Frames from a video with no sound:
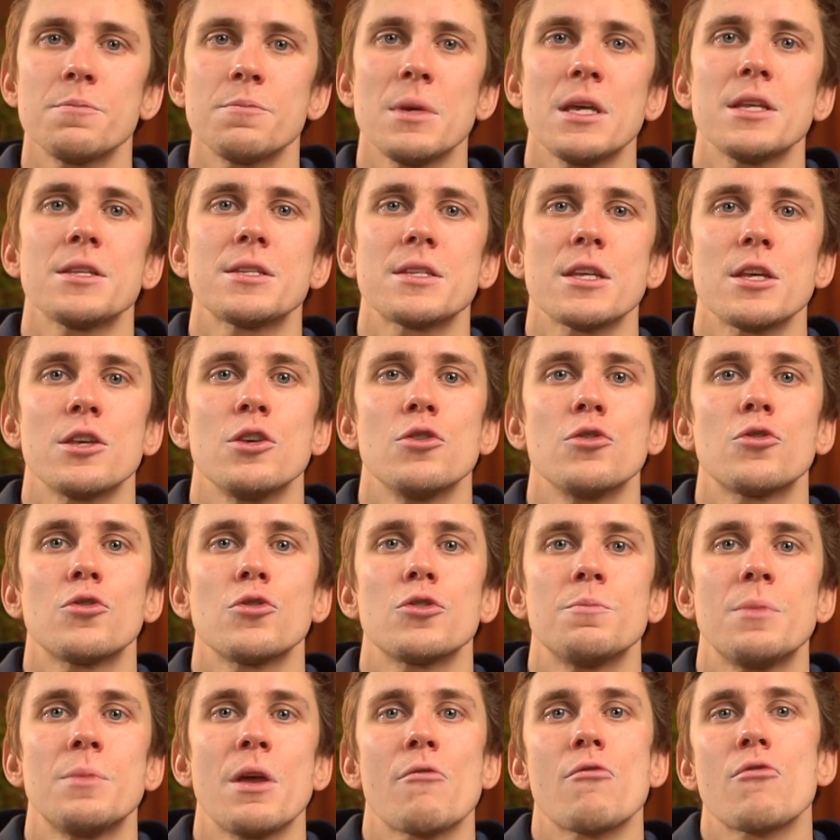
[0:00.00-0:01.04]
means you
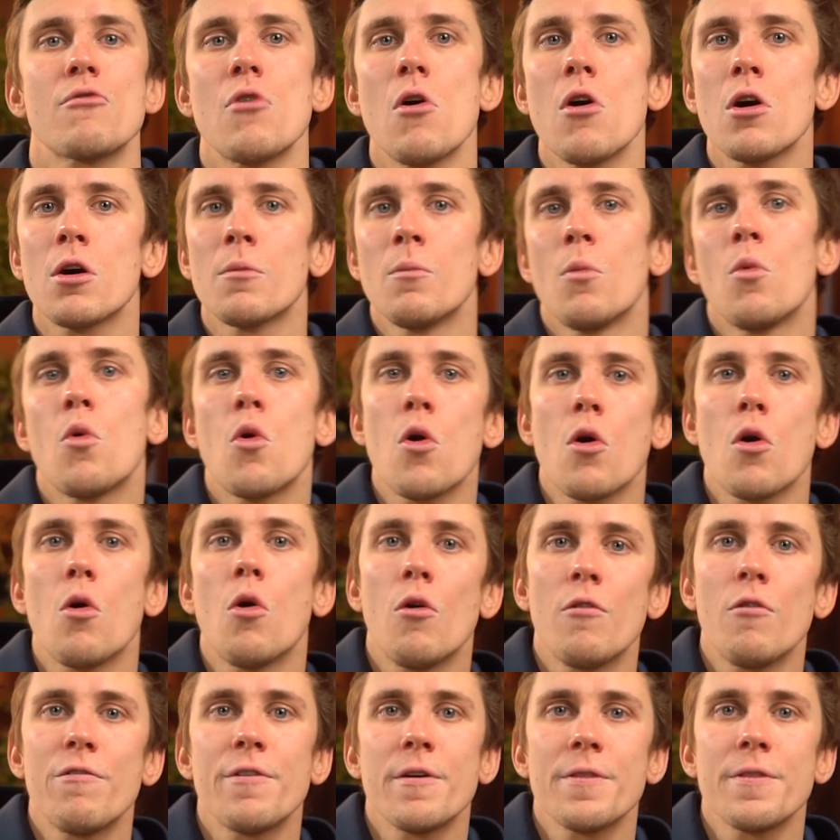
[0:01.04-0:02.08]
could be wrong more
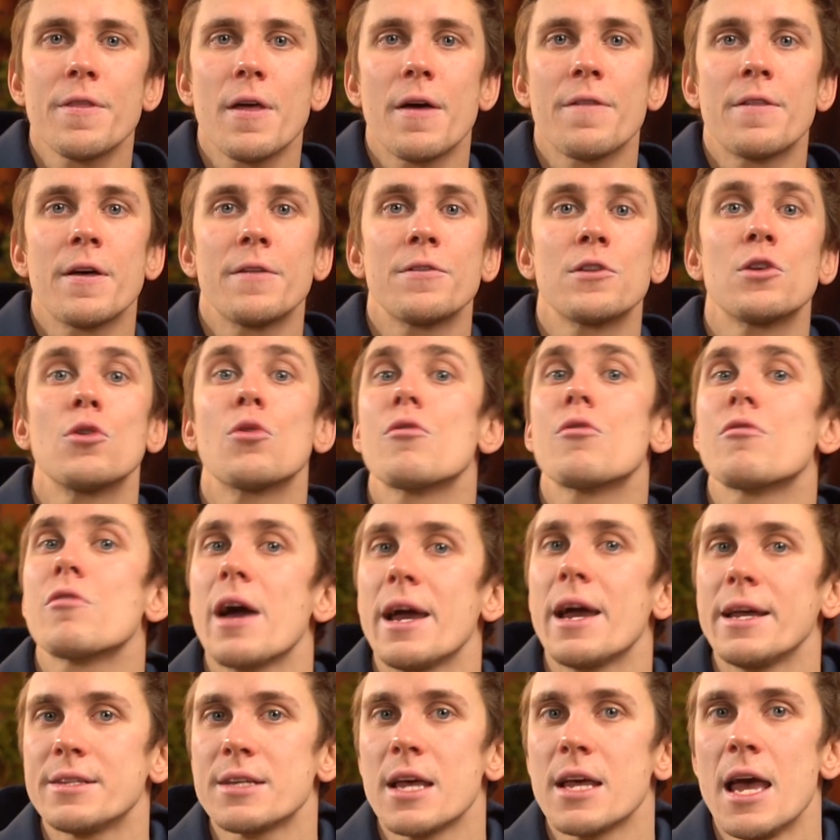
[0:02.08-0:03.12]
often than you're
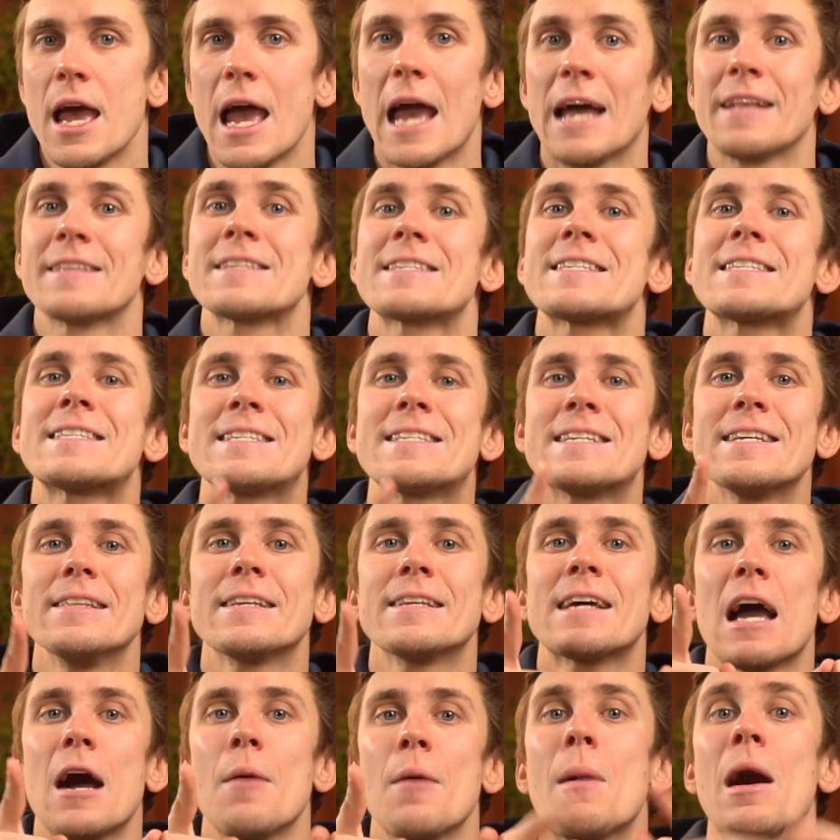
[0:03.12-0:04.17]
right and still
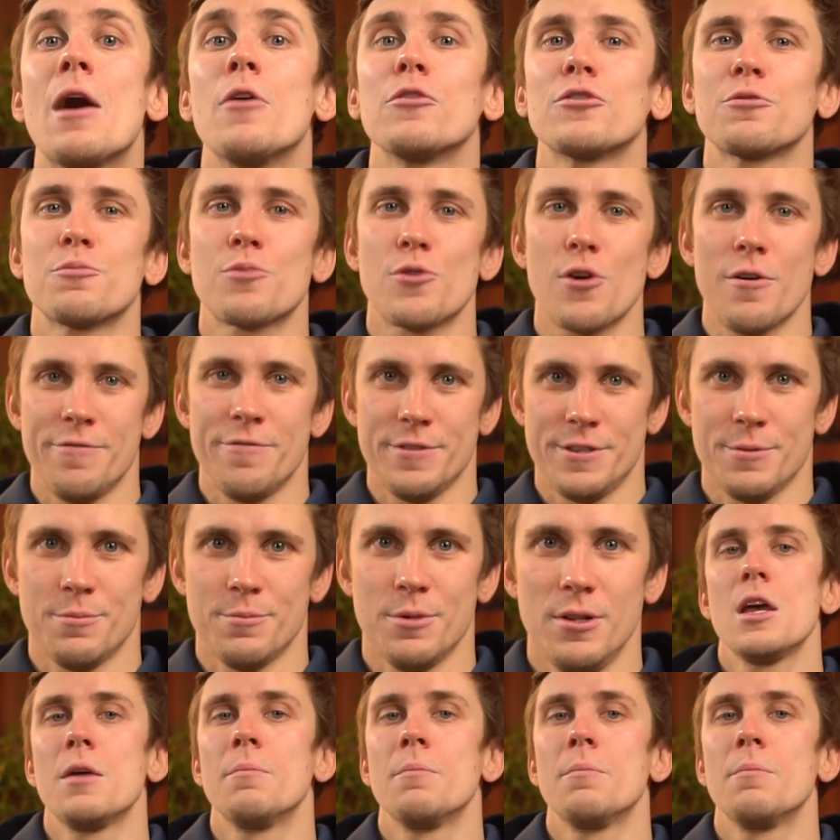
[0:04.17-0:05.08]
come out profitable.